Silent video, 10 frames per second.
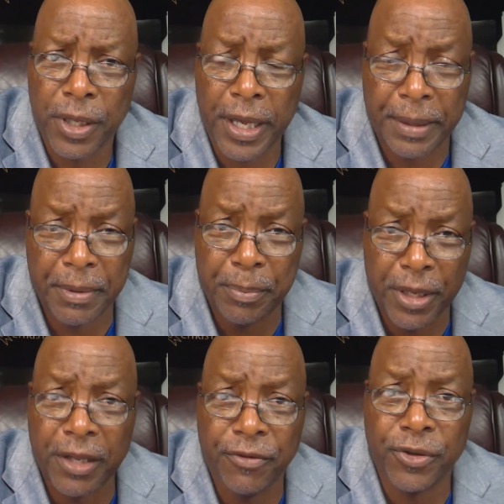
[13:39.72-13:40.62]
And
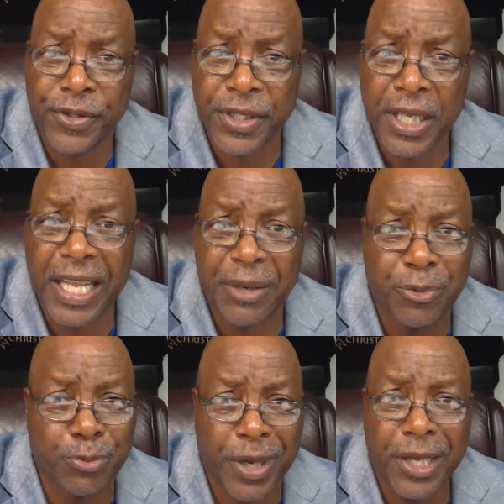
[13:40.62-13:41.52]
many of you will say that it
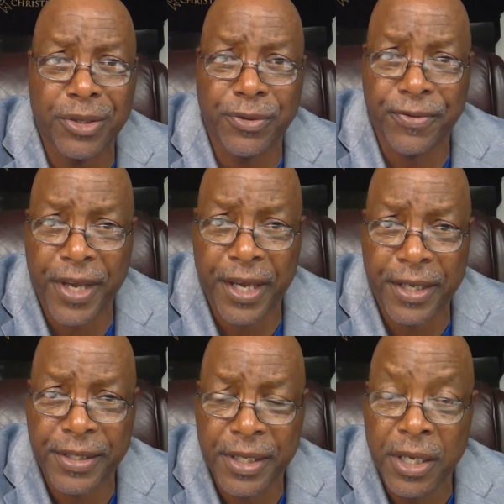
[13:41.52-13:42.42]
was made too fast.